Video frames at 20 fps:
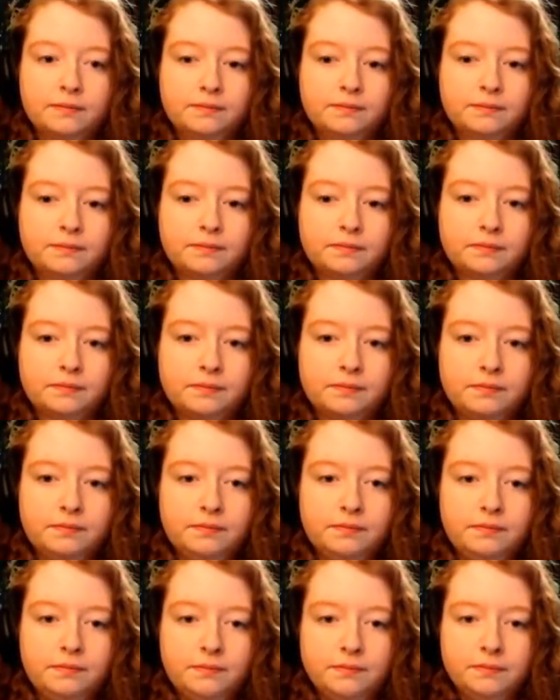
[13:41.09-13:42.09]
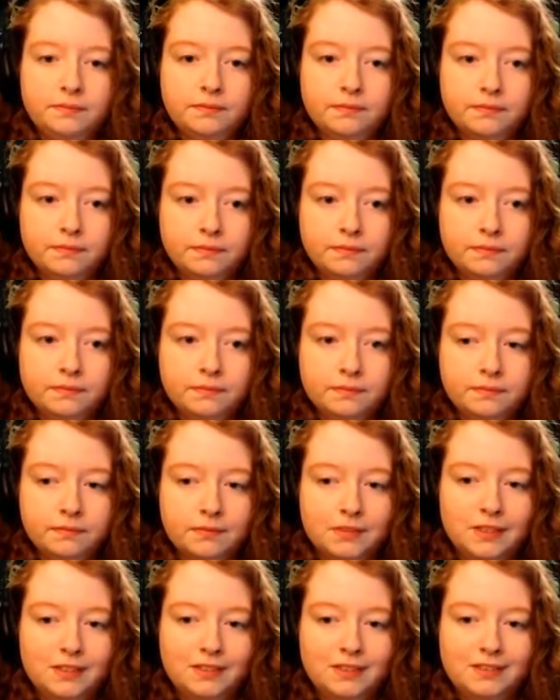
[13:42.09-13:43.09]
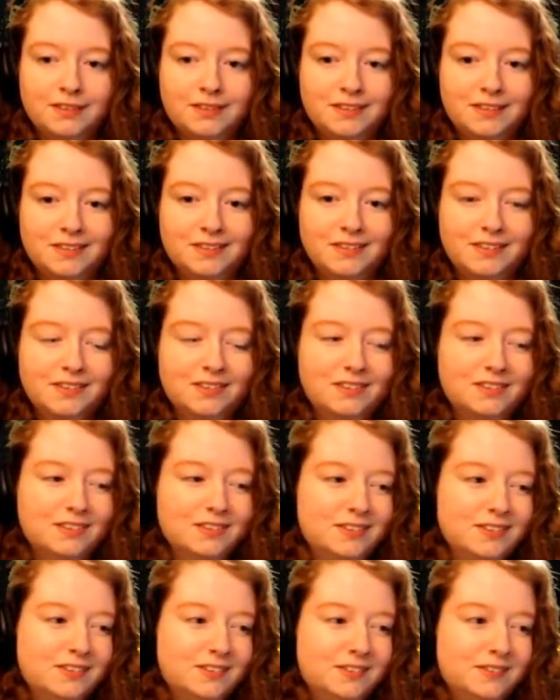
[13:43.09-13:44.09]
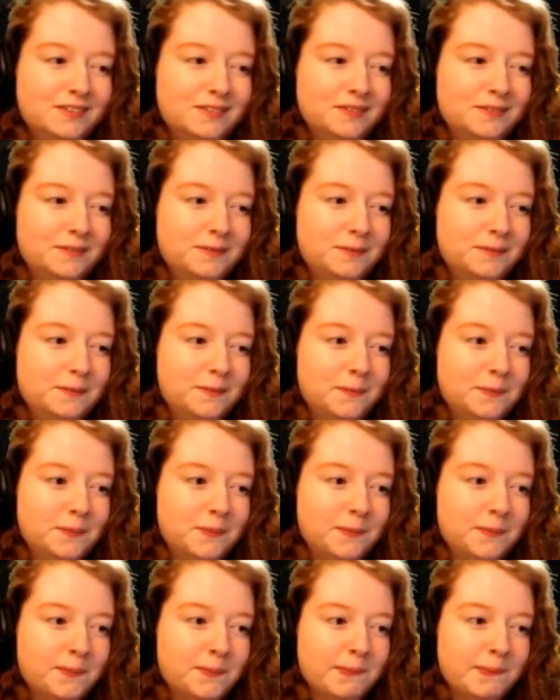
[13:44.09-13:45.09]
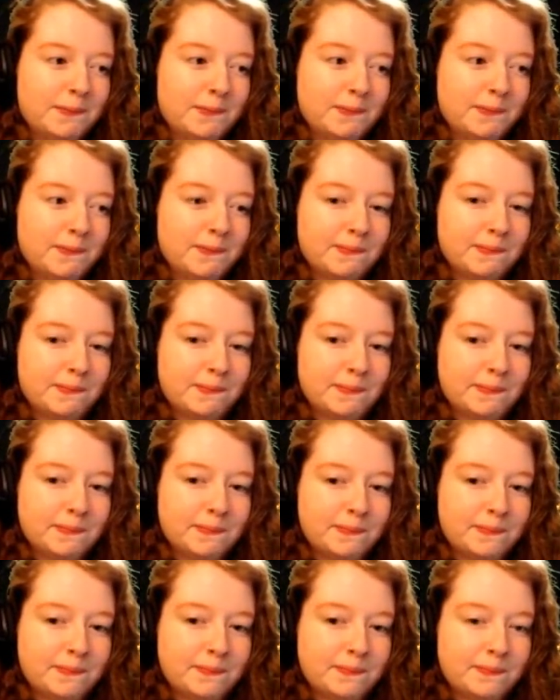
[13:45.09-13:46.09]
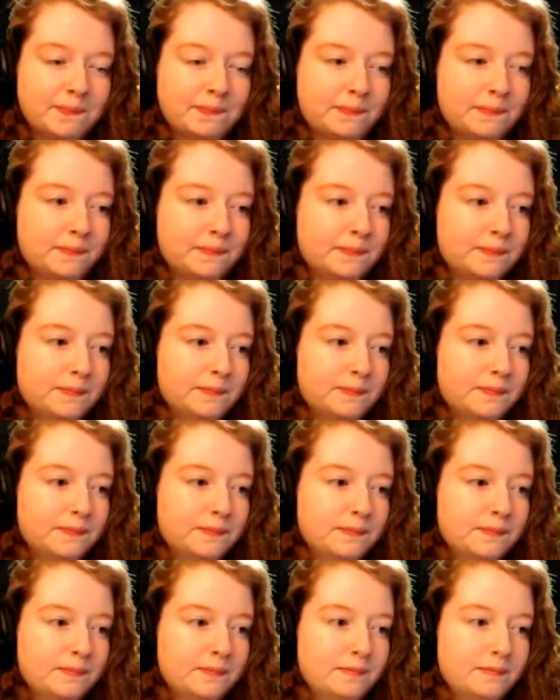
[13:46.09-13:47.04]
No one is speaking in this clip.